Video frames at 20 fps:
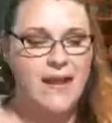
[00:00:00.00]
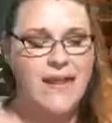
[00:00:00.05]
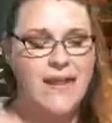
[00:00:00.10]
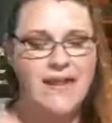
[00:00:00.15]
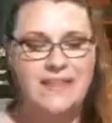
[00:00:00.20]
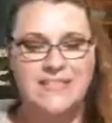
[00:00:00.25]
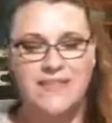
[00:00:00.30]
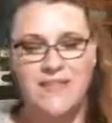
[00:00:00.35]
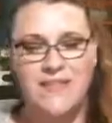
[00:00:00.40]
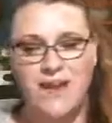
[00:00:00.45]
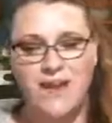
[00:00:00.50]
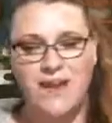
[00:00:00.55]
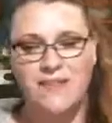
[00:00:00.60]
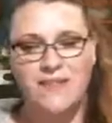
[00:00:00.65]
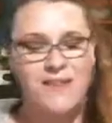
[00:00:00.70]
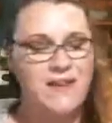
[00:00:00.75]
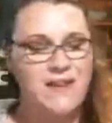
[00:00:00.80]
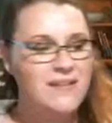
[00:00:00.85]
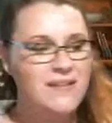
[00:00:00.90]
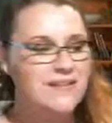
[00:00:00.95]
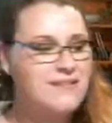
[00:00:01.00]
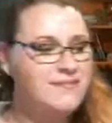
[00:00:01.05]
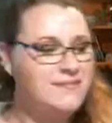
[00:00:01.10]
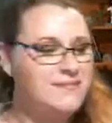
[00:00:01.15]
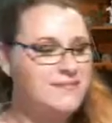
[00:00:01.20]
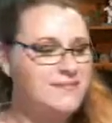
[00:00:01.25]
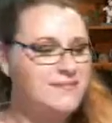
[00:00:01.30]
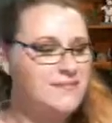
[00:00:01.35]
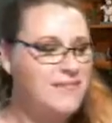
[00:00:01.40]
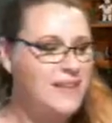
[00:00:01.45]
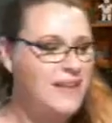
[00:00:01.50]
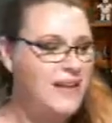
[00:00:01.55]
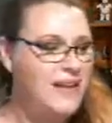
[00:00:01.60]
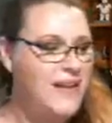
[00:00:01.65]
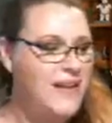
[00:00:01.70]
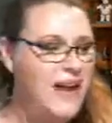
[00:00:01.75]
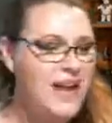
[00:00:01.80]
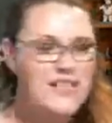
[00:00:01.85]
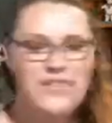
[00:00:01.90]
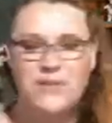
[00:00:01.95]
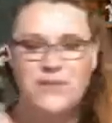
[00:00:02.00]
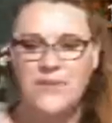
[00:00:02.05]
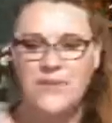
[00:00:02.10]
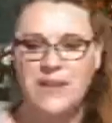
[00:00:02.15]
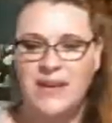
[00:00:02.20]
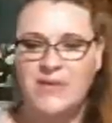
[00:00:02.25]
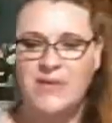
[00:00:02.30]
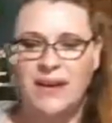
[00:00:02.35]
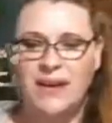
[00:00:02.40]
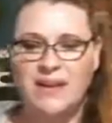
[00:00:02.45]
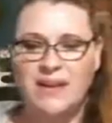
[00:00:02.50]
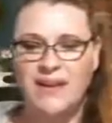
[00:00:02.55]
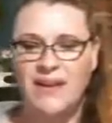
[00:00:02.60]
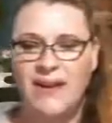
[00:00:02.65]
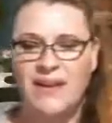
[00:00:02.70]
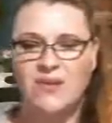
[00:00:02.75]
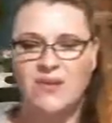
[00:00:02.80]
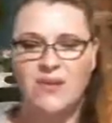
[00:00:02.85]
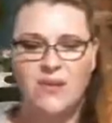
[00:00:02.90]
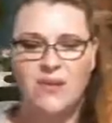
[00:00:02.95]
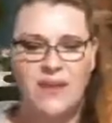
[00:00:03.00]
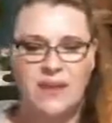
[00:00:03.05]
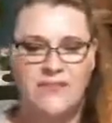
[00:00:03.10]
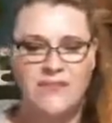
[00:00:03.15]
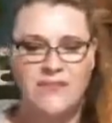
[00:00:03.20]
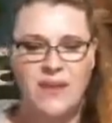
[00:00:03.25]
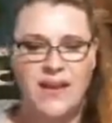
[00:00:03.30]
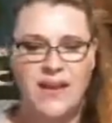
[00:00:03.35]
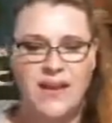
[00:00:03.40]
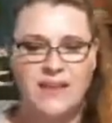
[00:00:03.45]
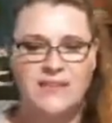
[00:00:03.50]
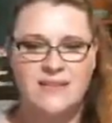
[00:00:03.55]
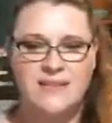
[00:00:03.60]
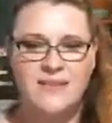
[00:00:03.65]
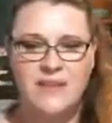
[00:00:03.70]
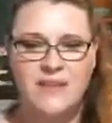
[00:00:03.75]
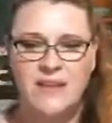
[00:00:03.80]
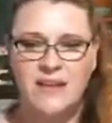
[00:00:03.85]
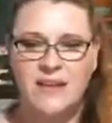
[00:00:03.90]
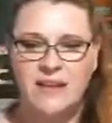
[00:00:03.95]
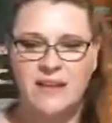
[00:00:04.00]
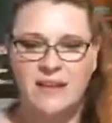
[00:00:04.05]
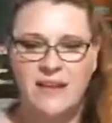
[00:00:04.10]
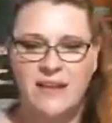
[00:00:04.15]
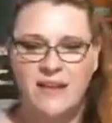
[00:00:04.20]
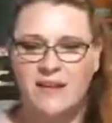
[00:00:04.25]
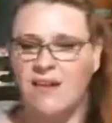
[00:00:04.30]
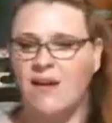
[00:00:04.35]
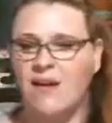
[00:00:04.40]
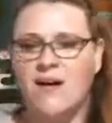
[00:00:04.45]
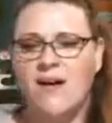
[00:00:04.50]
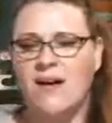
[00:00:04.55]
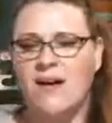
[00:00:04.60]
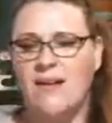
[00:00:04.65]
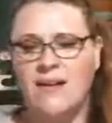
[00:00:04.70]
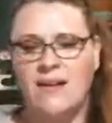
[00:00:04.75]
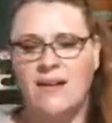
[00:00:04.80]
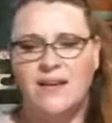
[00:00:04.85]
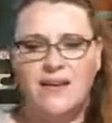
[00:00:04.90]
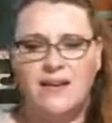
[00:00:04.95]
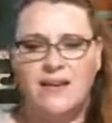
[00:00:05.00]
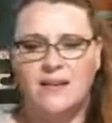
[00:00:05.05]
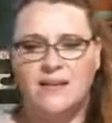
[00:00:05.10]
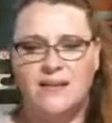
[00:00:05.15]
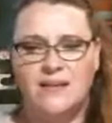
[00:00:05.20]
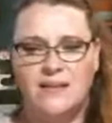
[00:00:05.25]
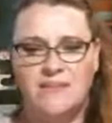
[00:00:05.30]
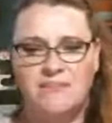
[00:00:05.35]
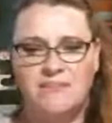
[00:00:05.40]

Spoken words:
It's a lot of fun. I do like writing Ashcroft. He has a very haughty kind of